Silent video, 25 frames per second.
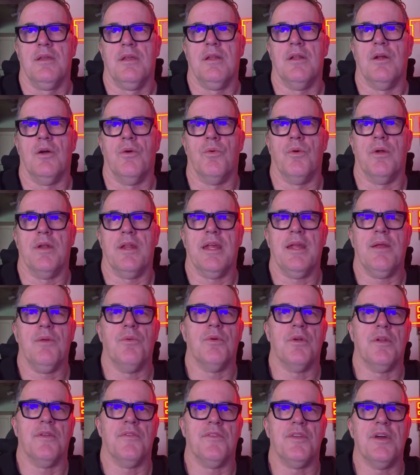What he
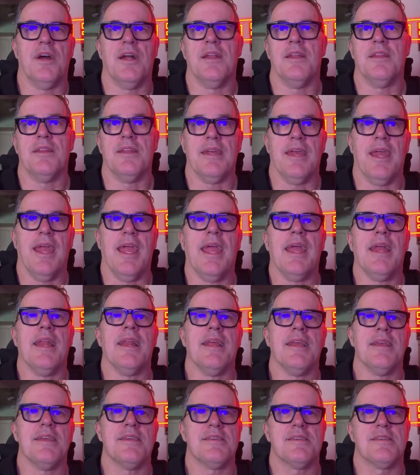would have done in the
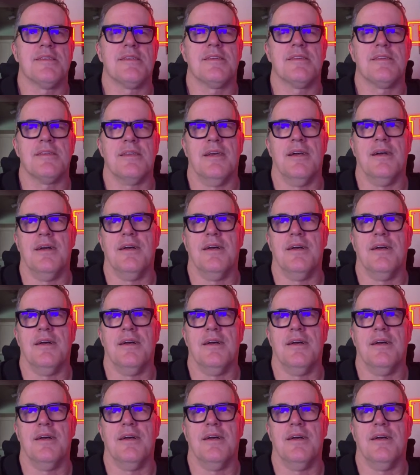80s.